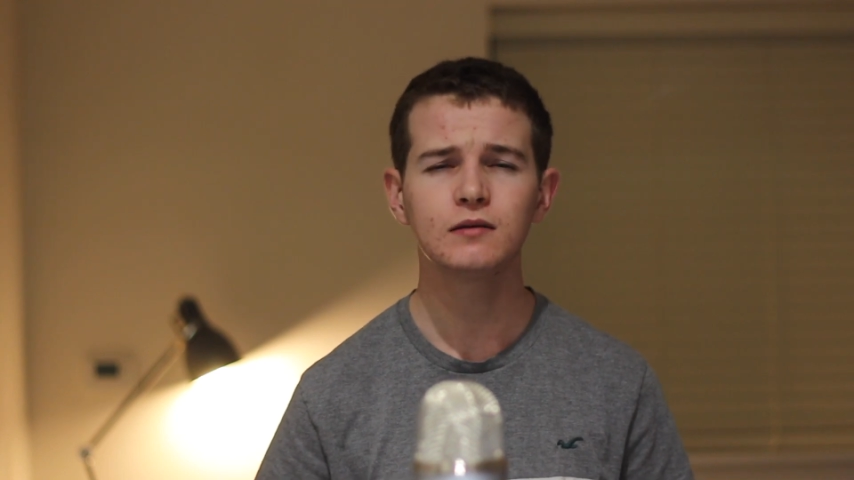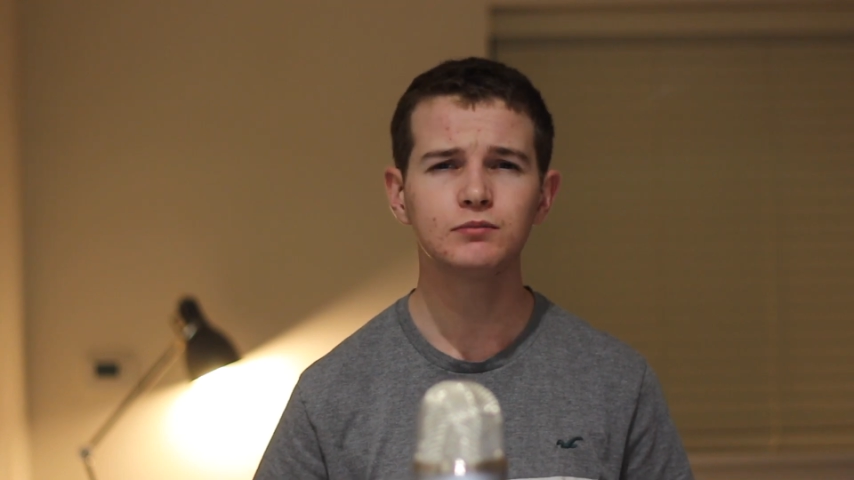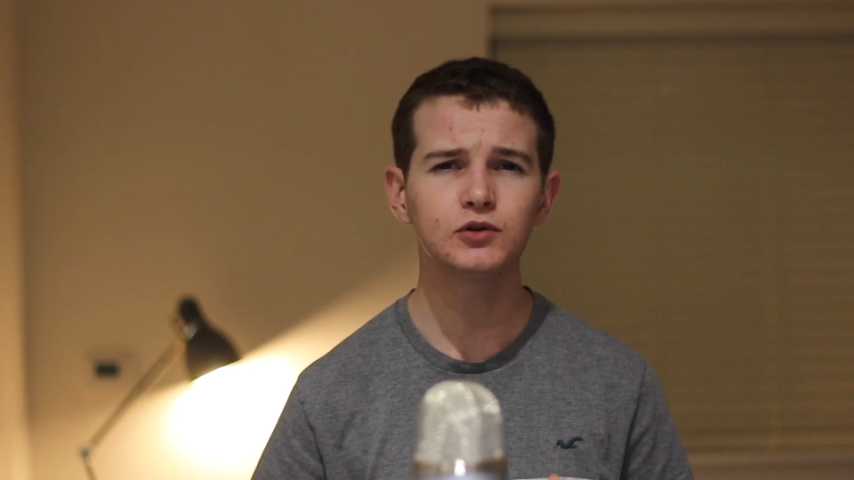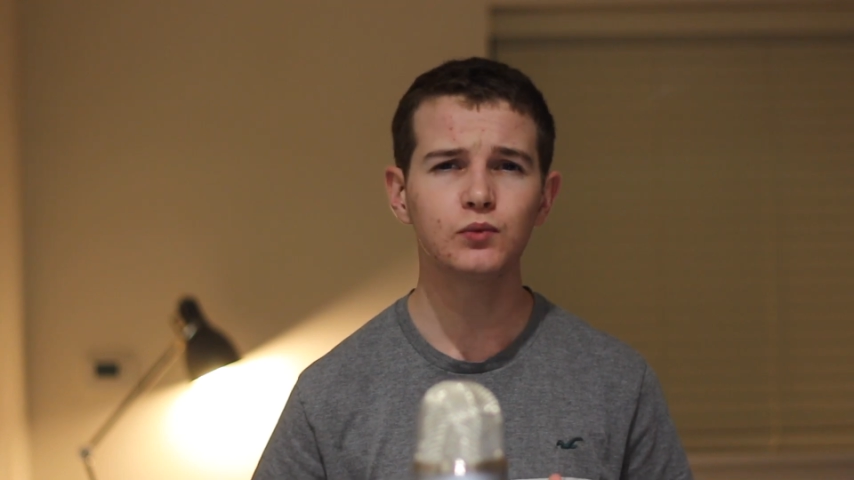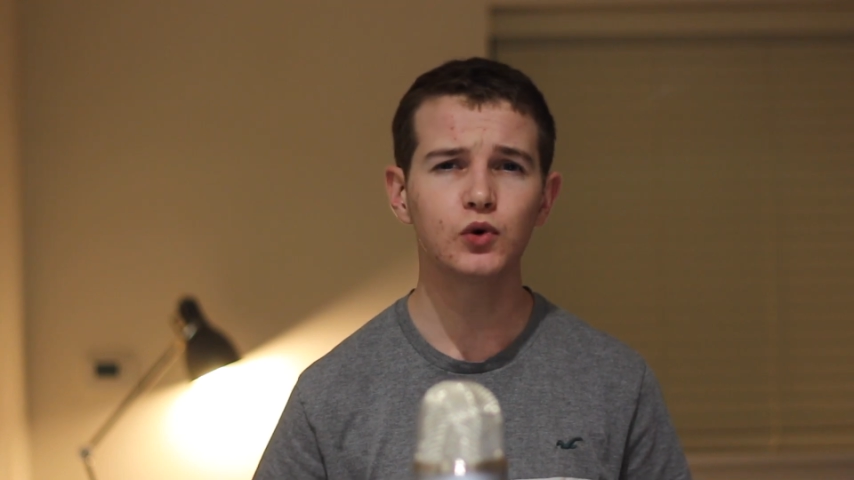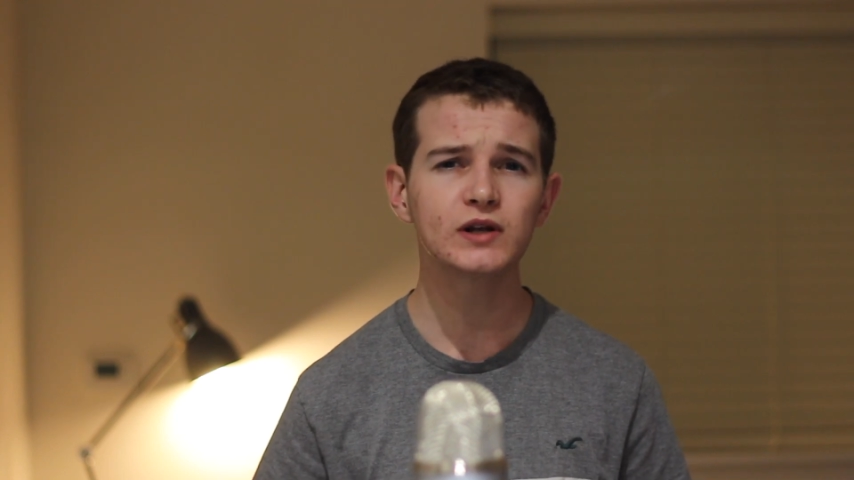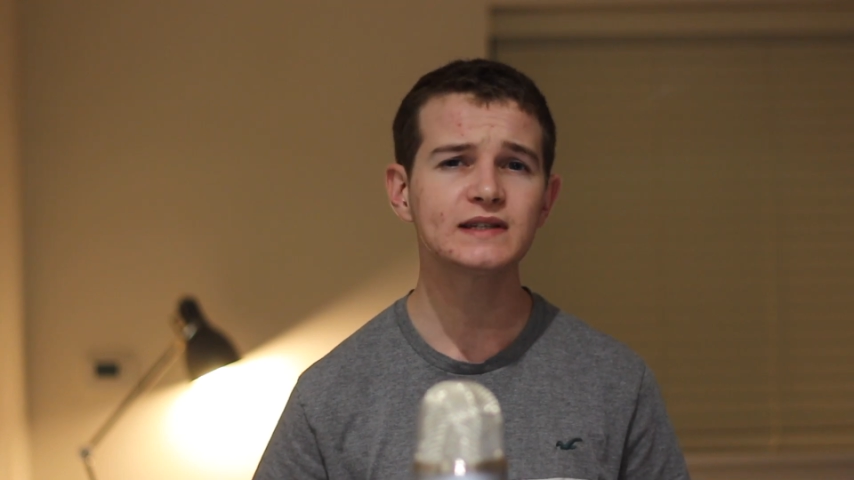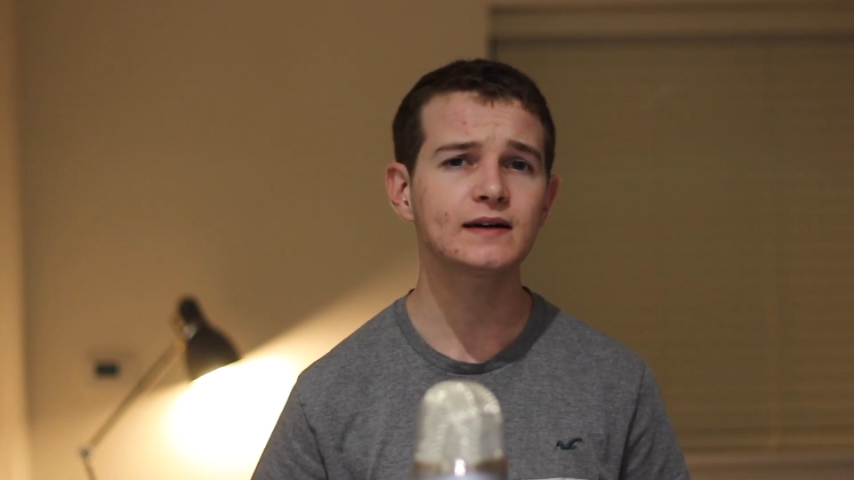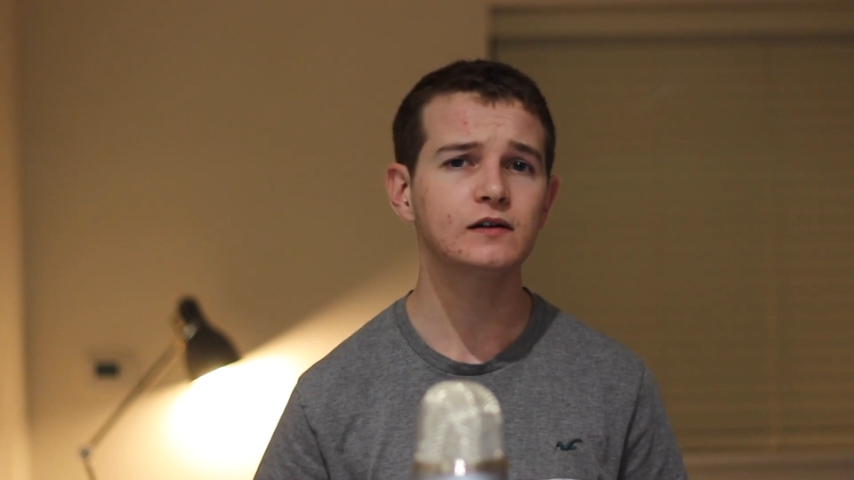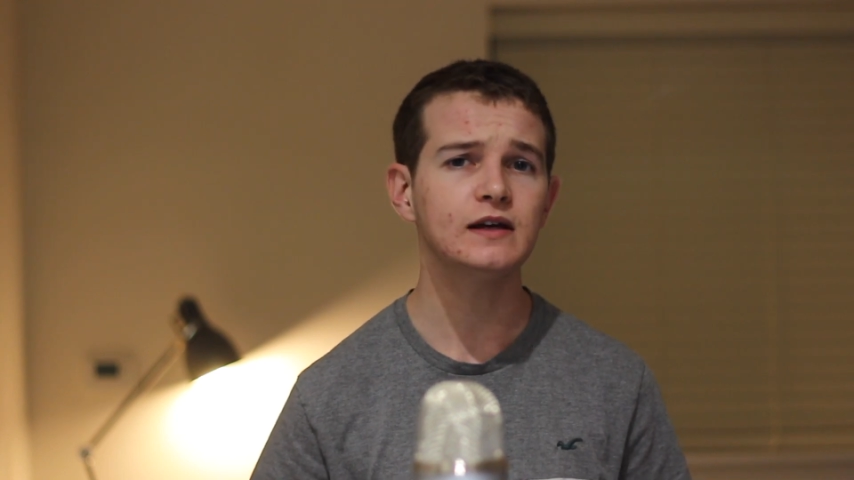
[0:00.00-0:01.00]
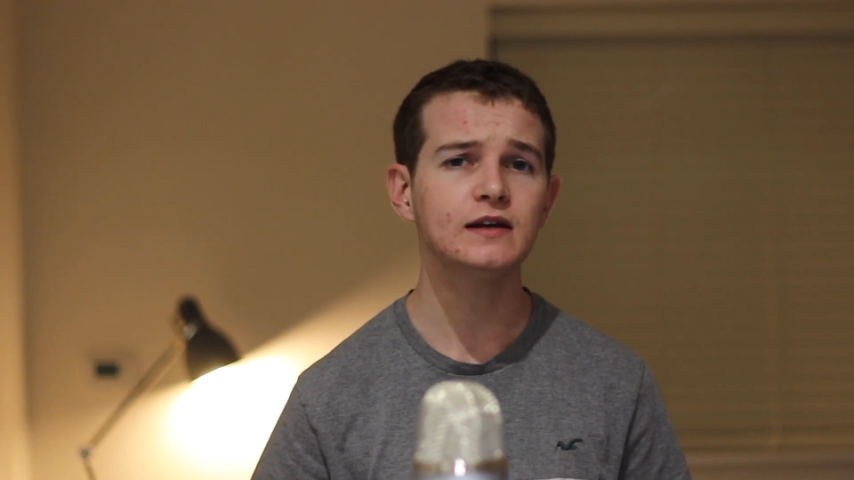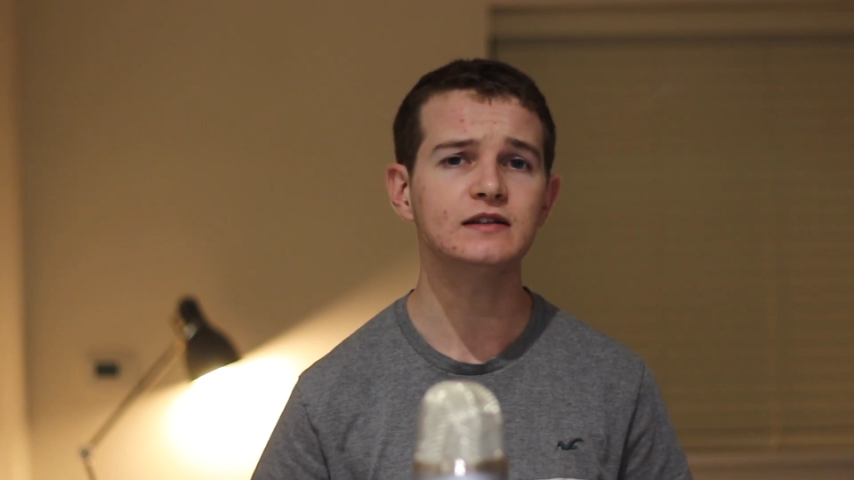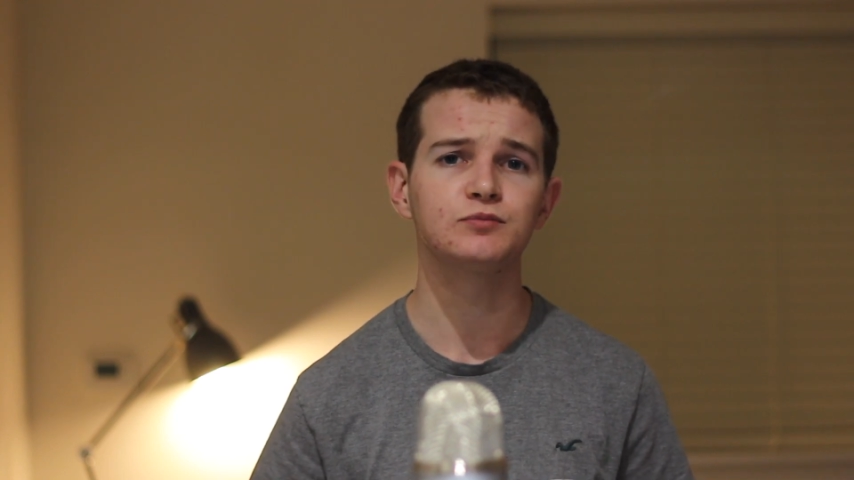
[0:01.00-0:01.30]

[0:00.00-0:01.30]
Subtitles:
But what exactly is